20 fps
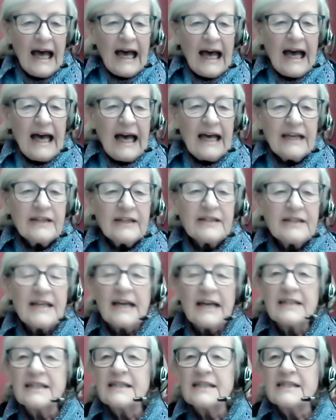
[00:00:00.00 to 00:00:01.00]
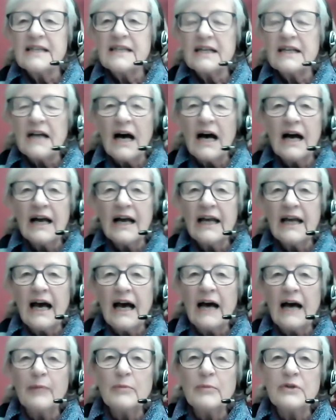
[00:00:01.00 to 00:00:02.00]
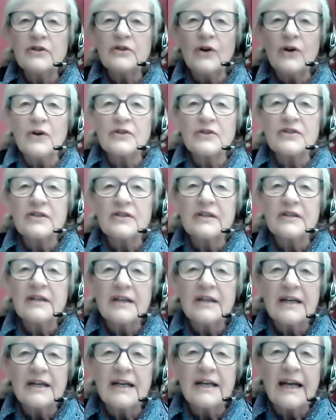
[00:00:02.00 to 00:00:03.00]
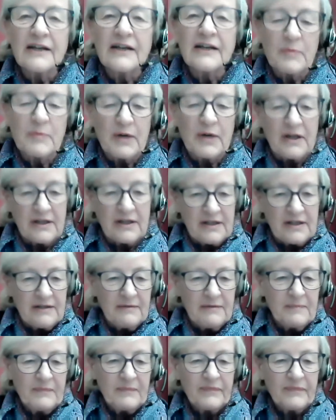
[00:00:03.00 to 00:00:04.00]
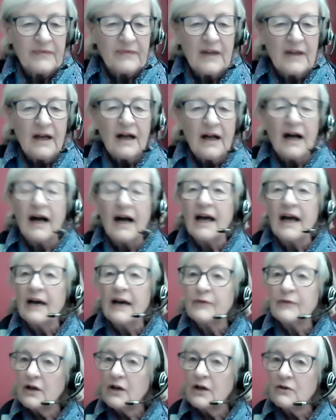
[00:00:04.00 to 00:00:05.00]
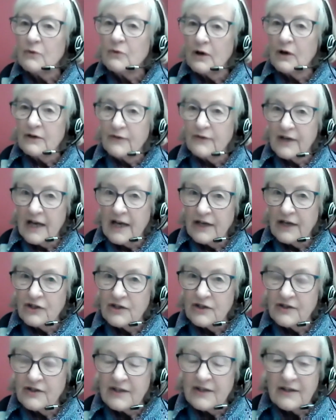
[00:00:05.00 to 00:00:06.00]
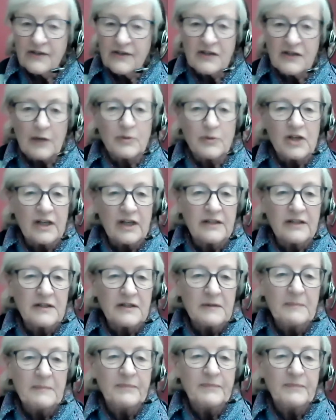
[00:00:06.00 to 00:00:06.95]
And that is that I am not an expert. I have no qualifications in the subject.